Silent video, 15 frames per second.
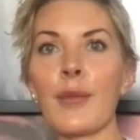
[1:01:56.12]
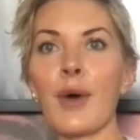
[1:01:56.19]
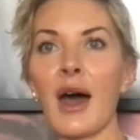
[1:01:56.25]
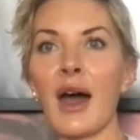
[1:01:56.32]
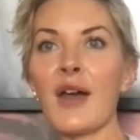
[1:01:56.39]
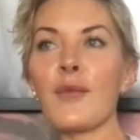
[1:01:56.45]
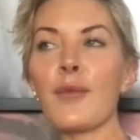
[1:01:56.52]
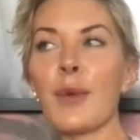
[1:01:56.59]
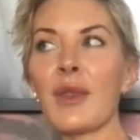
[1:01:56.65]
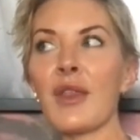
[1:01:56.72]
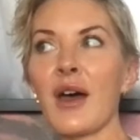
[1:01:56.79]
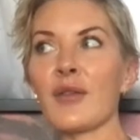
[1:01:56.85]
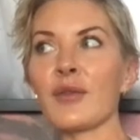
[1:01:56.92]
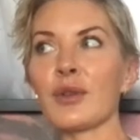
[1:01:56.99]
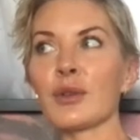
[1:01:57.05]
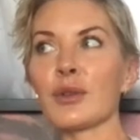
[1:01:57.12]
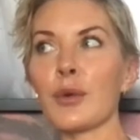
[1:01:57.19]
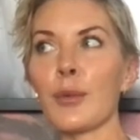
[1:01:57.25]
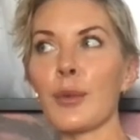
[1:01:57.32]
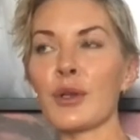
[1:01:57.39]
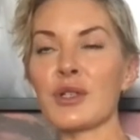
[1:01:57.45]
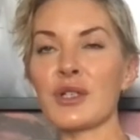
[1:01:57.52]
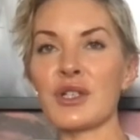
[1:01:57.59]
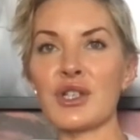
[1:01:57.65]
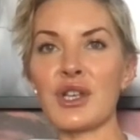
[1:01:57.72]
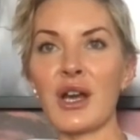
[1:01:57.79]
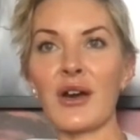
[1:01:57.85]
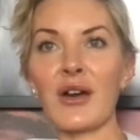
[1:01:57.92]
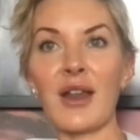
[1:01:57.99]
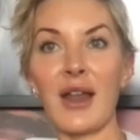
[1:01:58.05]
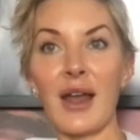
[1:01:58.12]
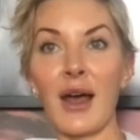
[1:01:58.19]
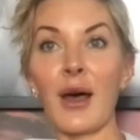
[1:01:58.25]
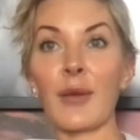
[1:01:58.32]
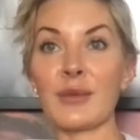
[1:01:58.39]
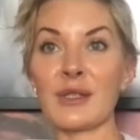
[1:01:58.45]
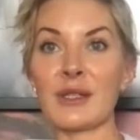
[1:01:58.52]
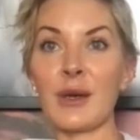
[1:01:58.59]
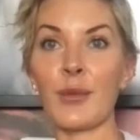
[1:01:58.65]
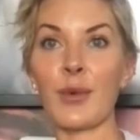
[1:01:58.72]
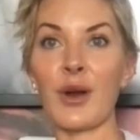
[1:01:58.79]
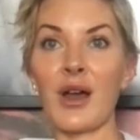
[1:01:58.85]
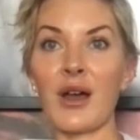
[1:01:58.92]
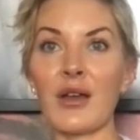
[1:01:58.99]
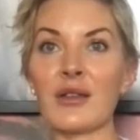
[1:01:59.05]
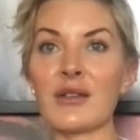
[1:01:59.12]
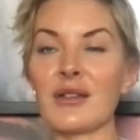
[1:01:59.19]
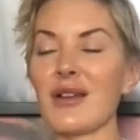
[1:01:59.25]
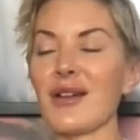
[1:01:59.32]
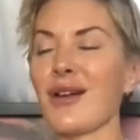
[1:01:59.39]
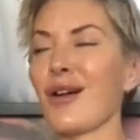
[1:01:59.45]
I've been that vulnerable to share and it helps someone else,